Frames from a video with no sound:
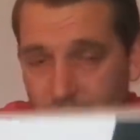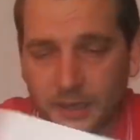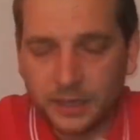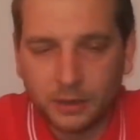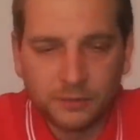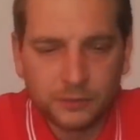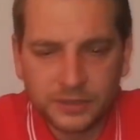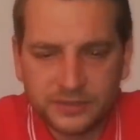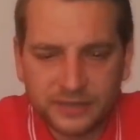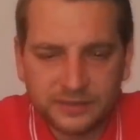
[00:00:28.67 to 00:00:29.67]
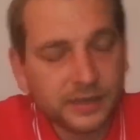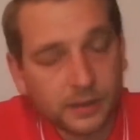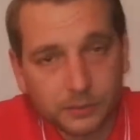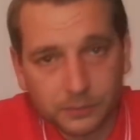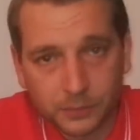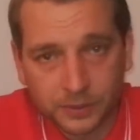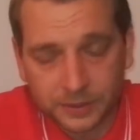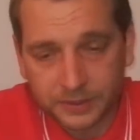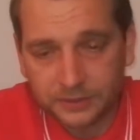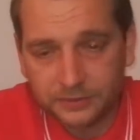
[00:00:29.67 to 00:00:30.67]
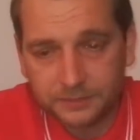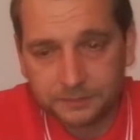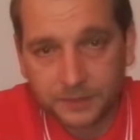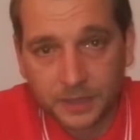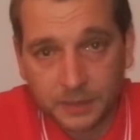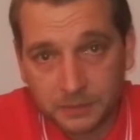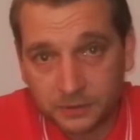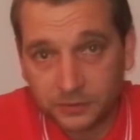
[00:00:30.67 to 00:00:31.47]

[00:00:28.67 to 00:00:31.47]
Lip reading: Now I've already tested out one of these because I